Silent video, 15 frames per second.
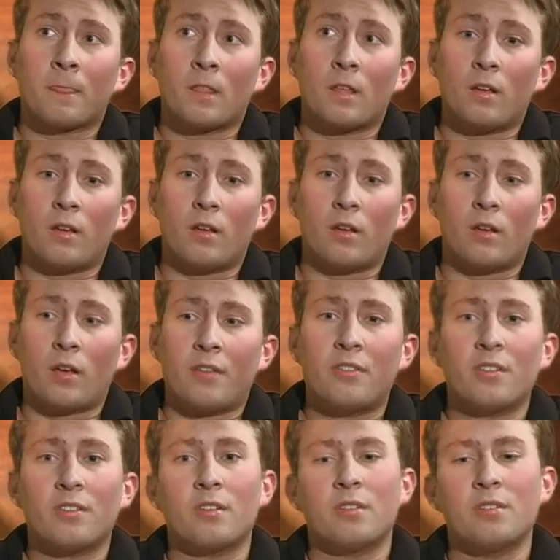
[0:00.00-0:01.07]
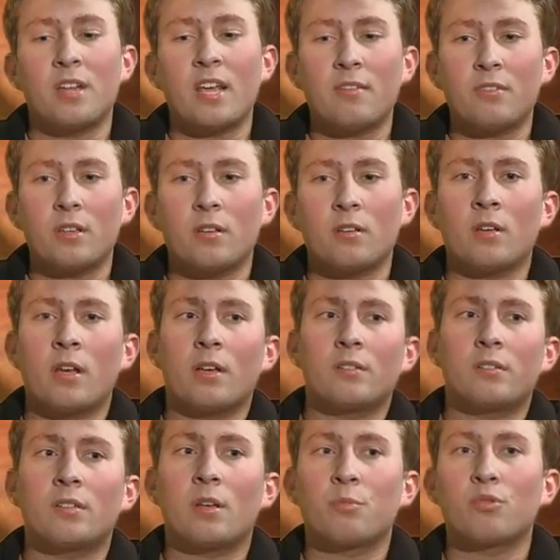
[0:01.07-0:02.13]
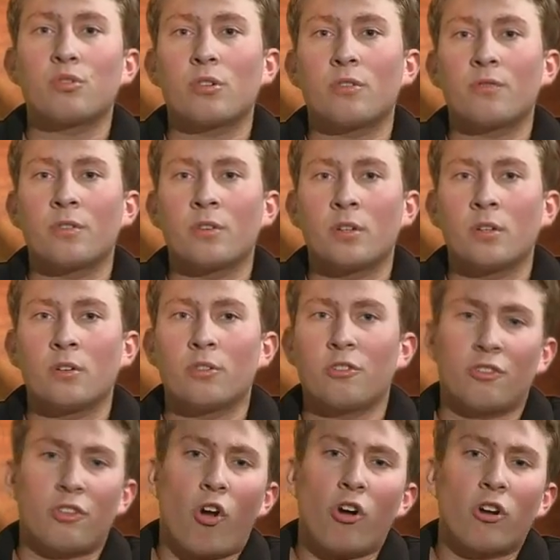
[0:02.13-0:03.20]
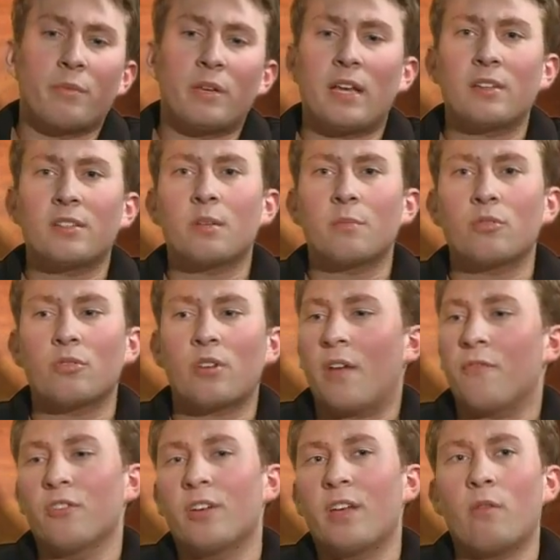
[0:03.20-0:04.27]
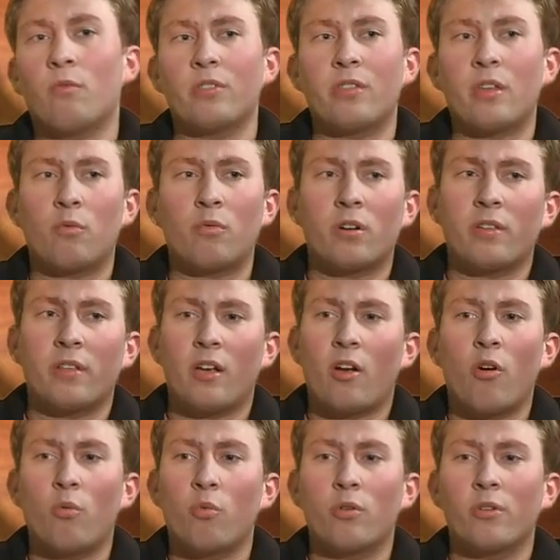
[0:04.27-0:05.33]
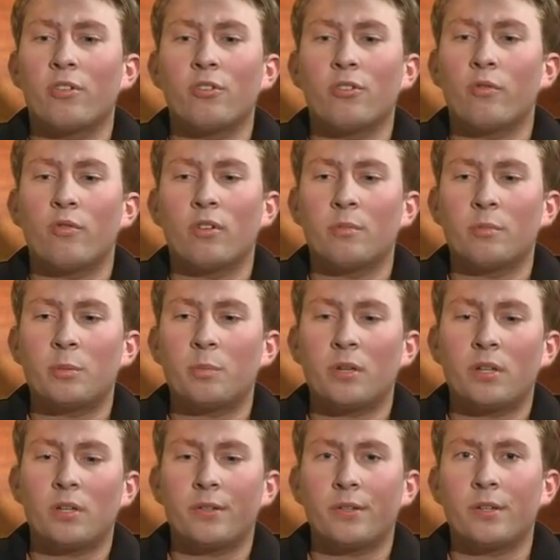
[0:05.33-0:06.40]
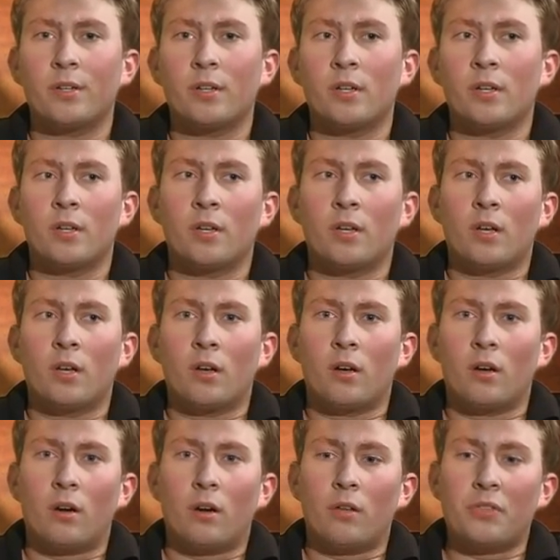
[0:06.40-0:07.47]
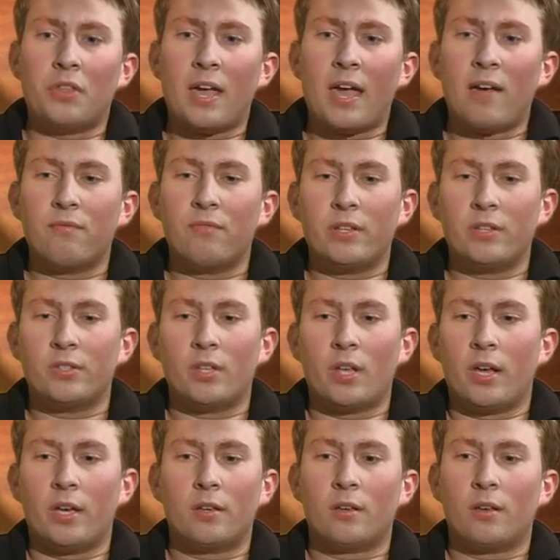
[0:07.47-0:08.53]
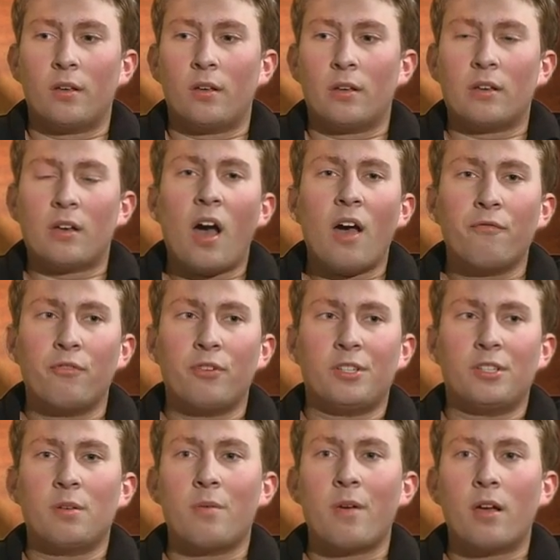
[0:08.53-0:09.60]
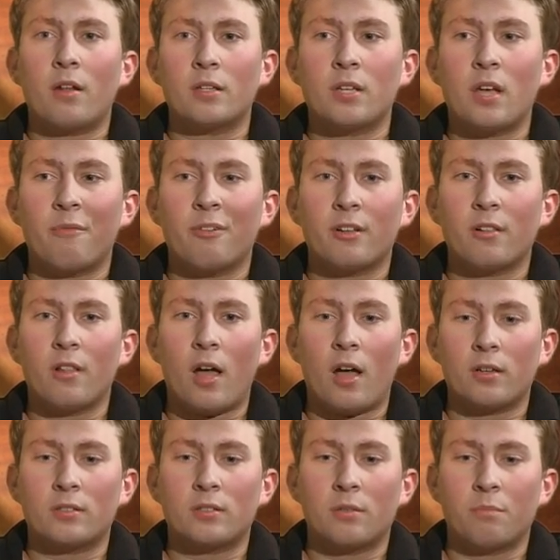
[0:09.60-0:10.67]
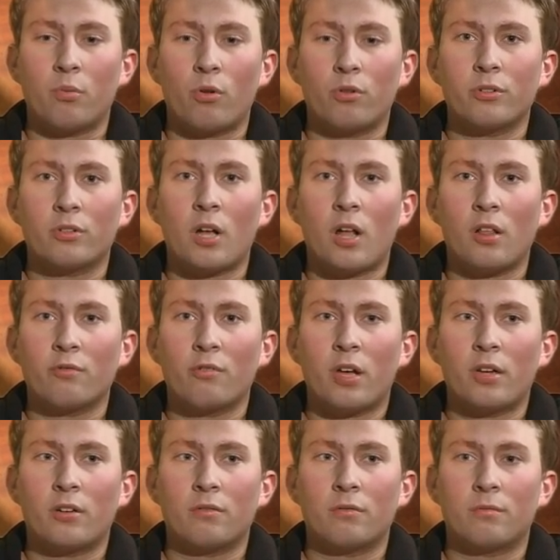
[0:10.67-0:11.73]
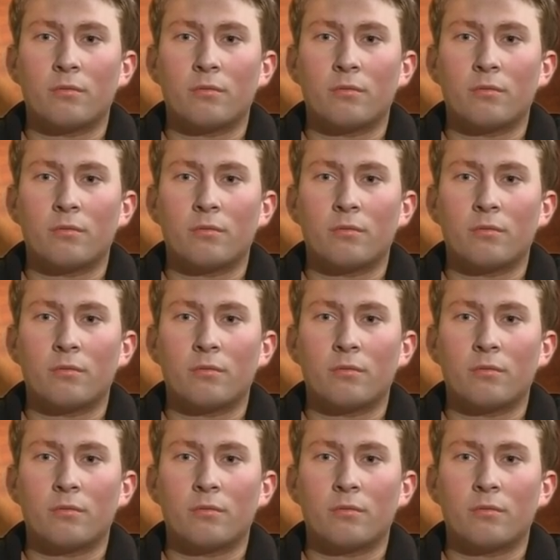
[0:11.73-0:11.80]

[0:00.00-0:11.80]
I think the Navy has some sort of, or the Army has some sort of, I forget what they were. They all wore uniforms, but they have this like conference about atomic clocks in Boulder, Colorado.